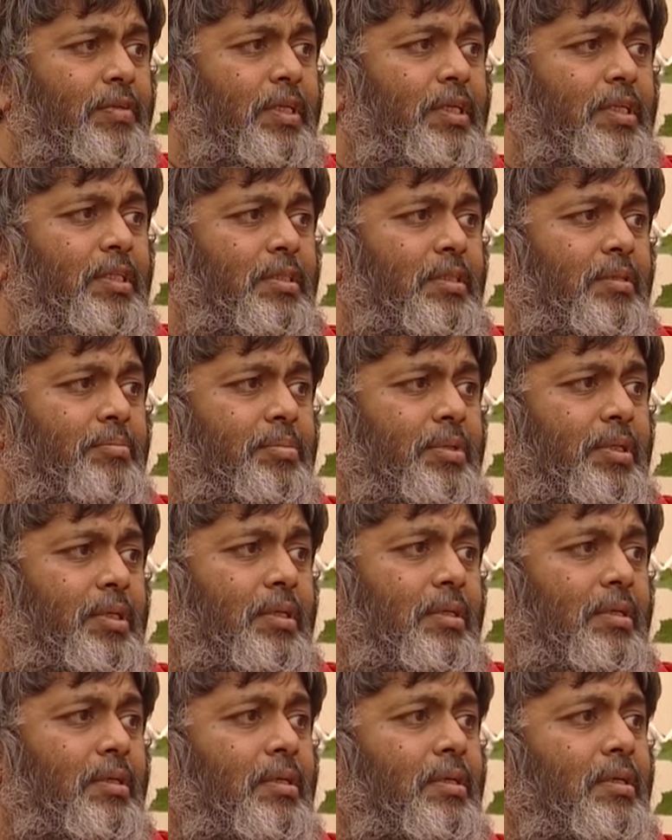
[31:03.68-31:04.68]
will
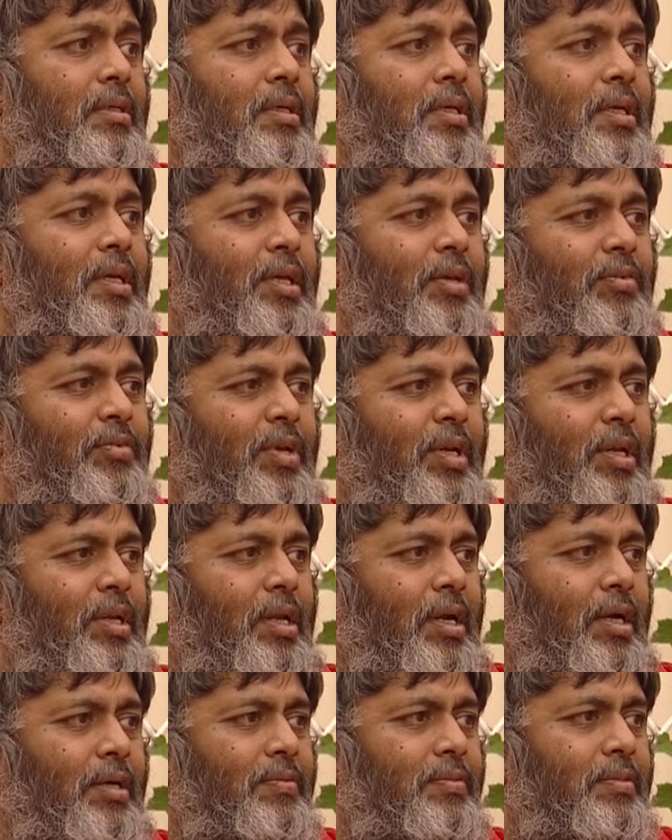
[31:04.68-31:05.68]
disappear. Giving
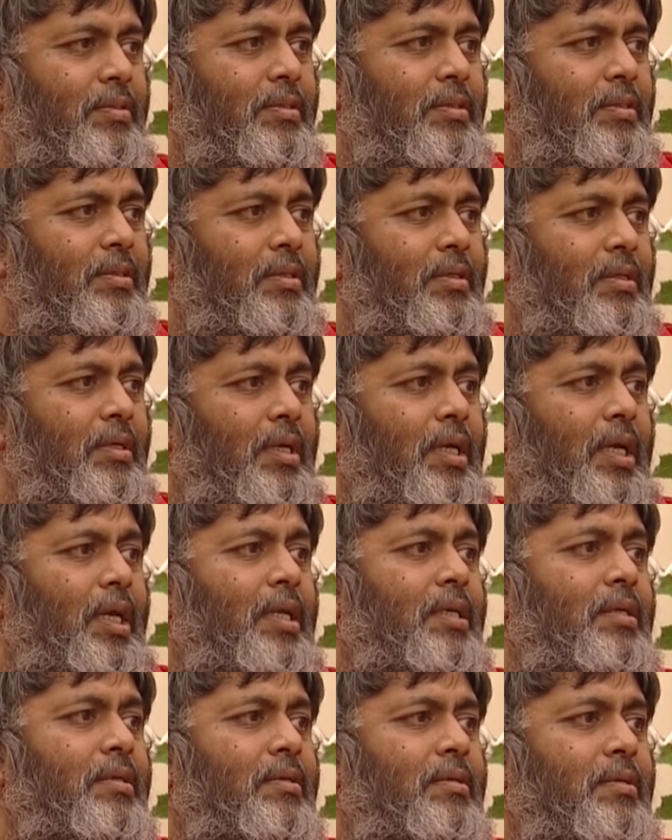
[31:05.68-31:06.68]
love
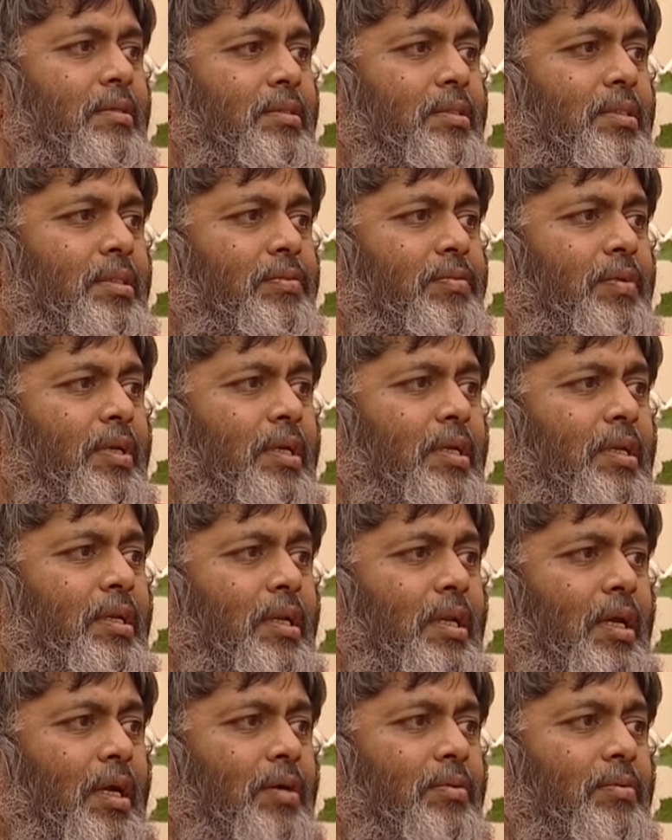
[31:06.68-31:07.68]
and receiving
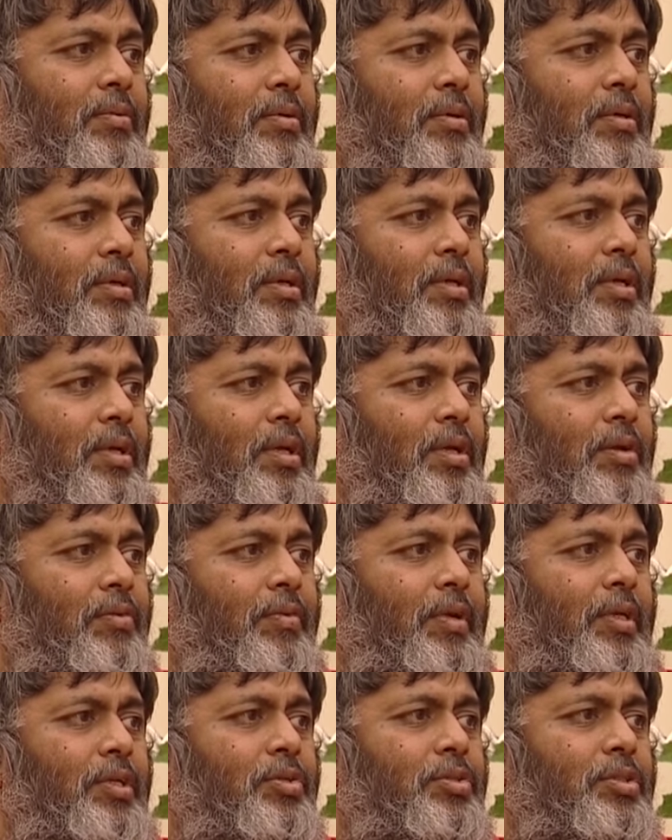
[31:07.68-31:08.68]
love.
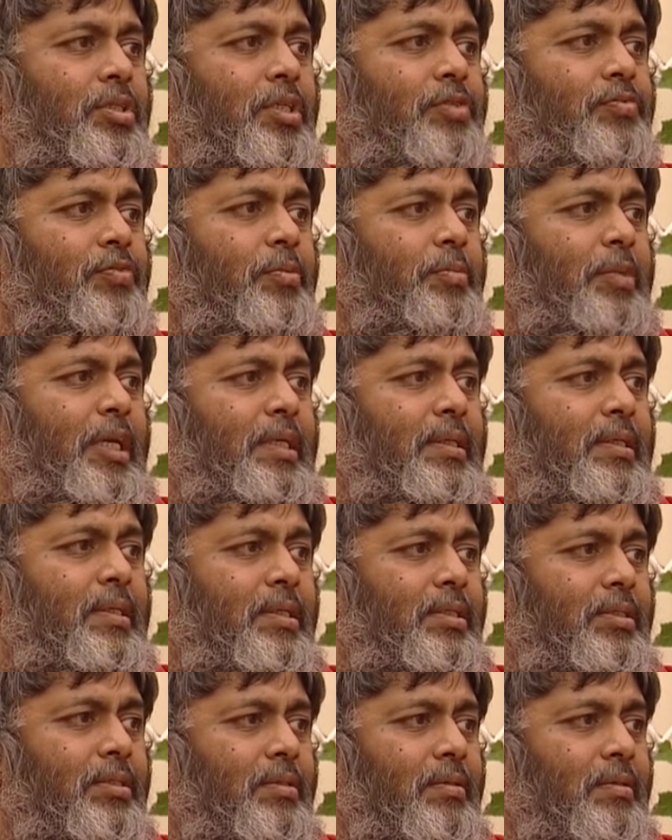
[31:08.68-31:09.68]
When you sit for
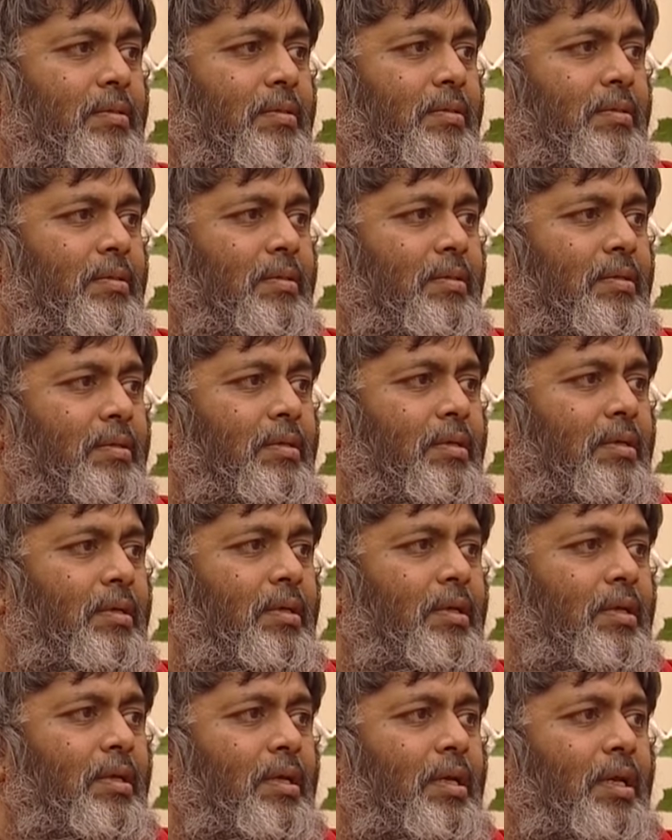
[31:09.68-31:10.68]
meditation
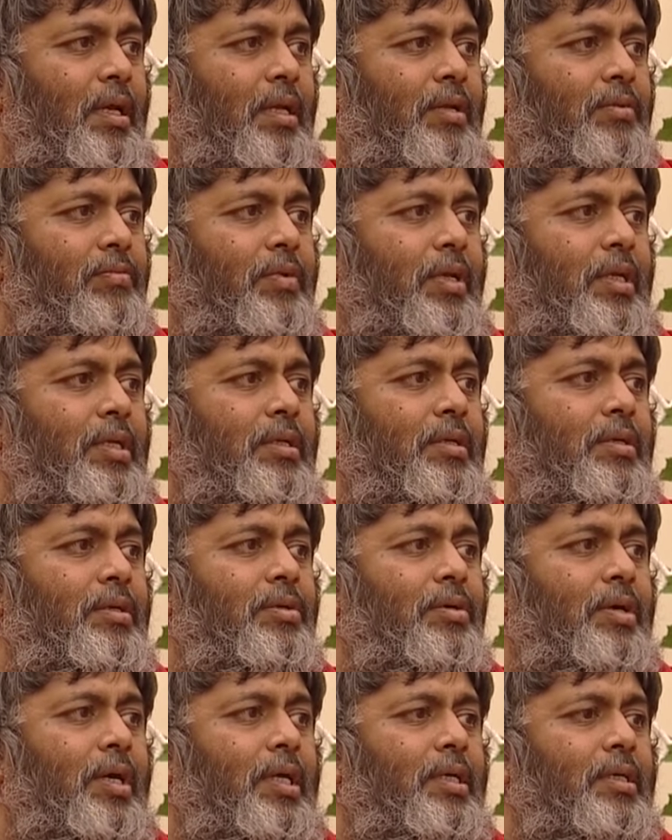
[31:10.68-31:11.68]
and when
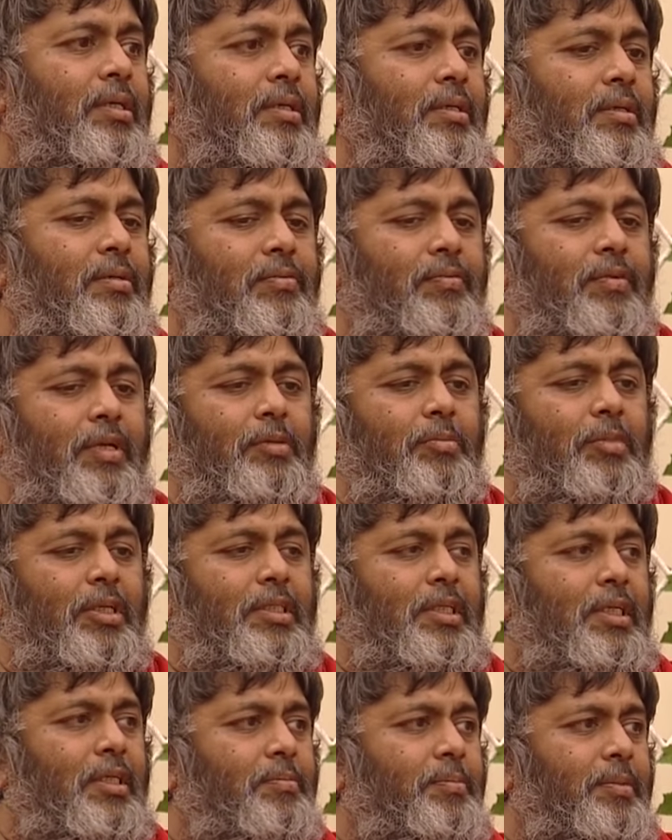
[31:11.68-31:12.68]
you are very
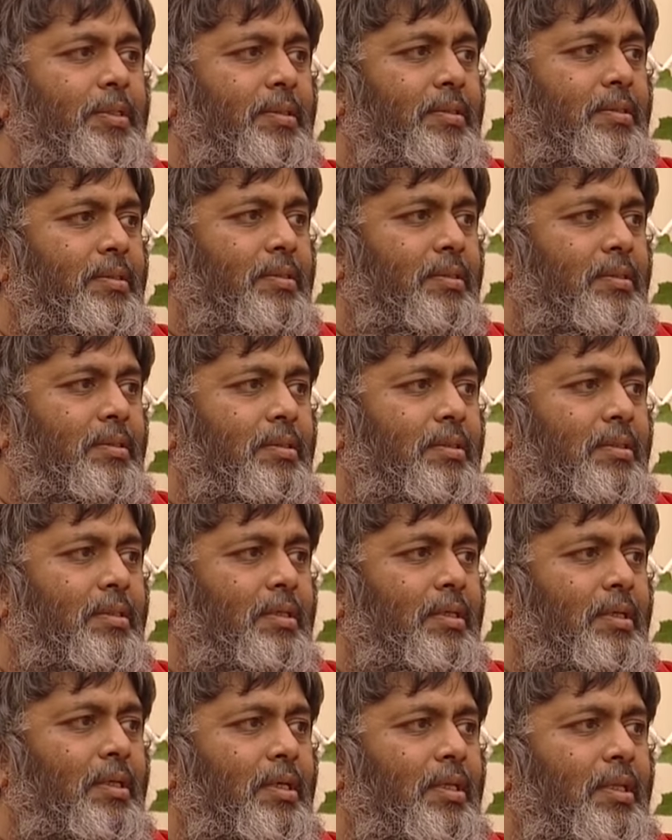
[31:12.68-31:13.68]
much at peace,
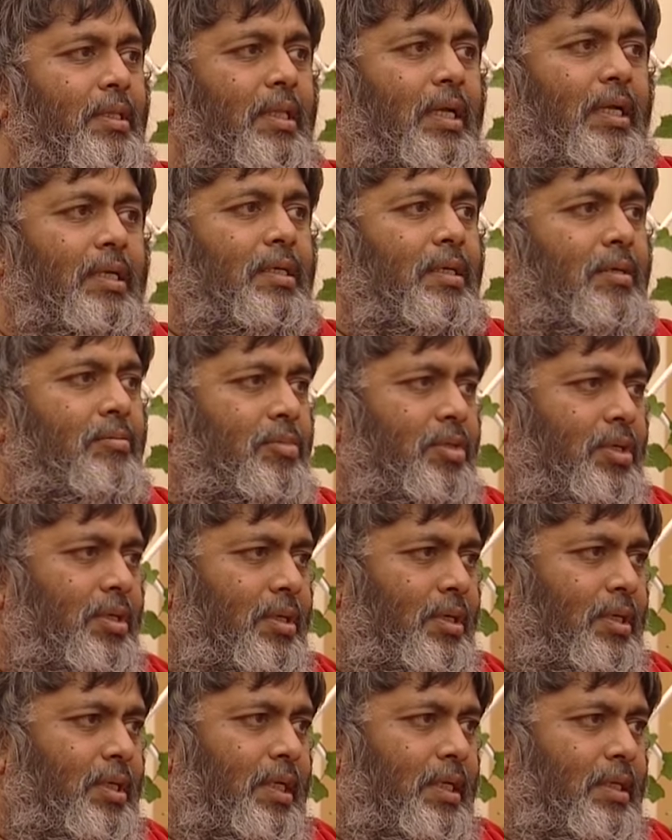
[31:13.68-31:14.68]
that time you are
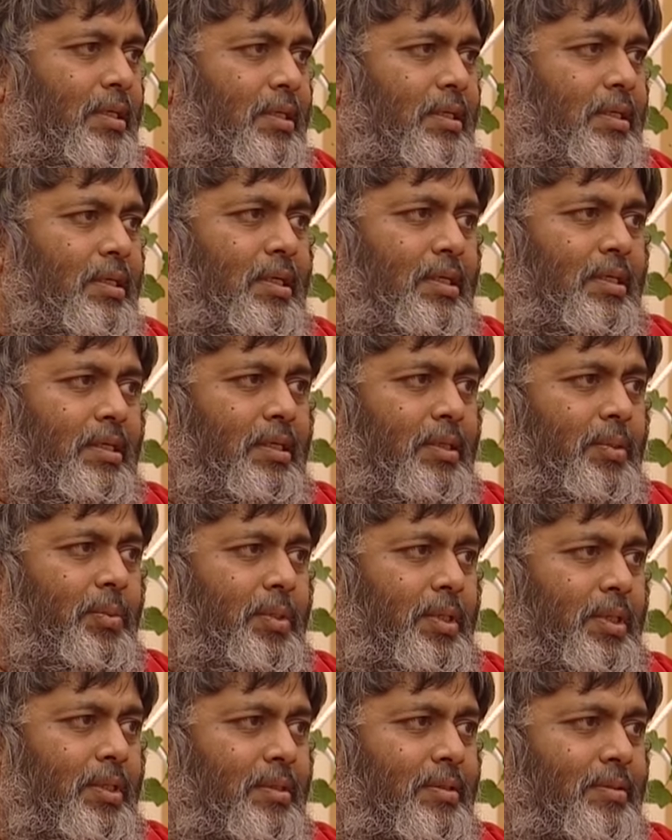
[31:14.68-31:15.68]
not angry at
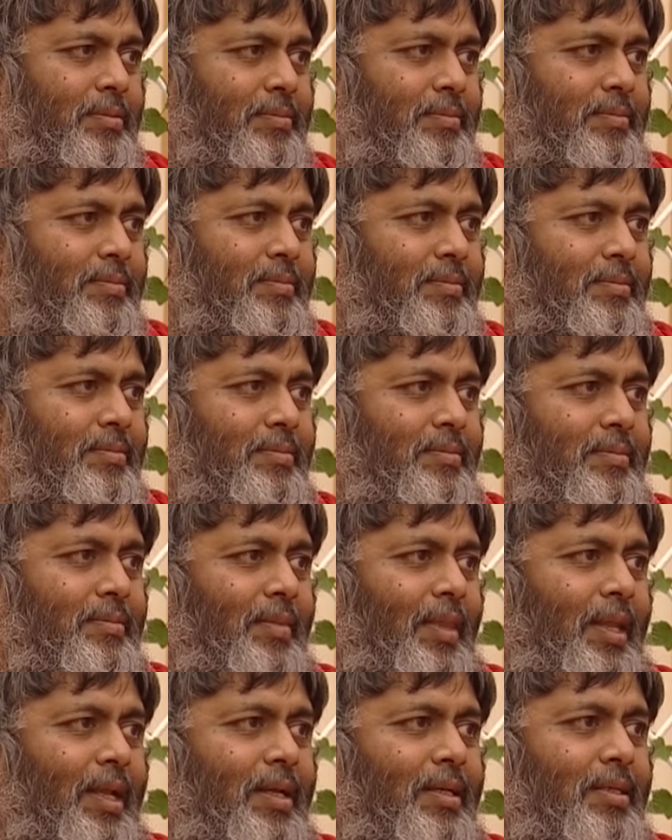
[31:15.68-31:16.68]
anyone.
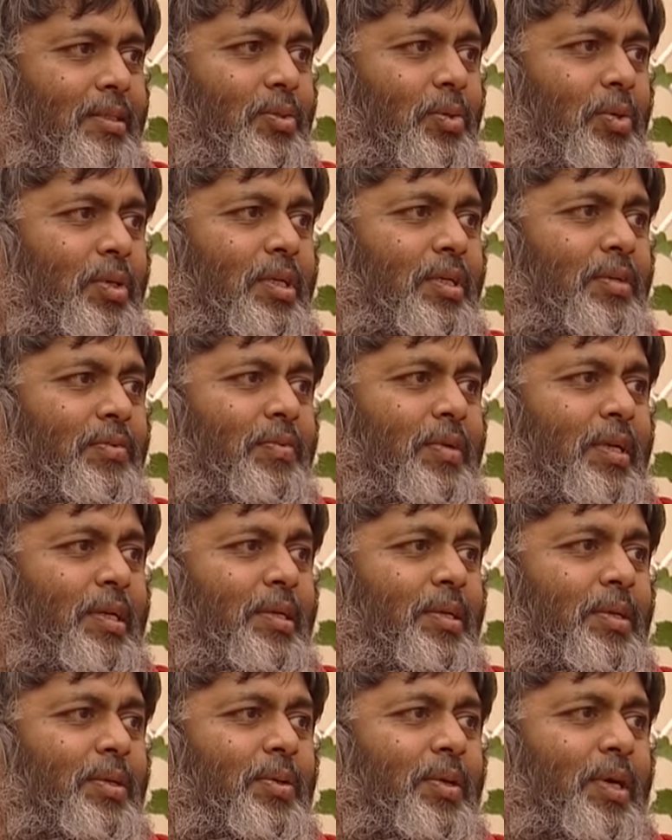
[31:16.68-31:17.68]
It is only
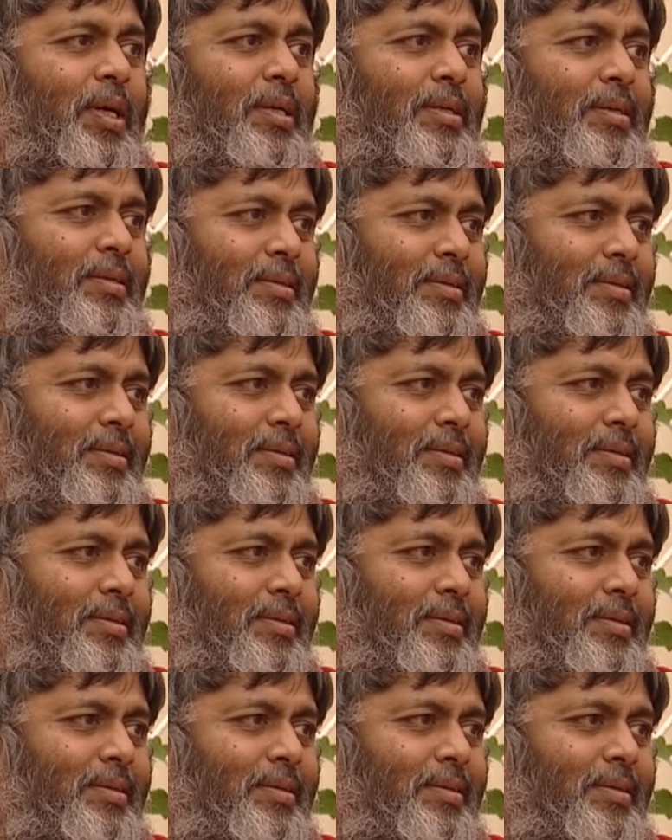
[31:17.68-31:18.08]
when you are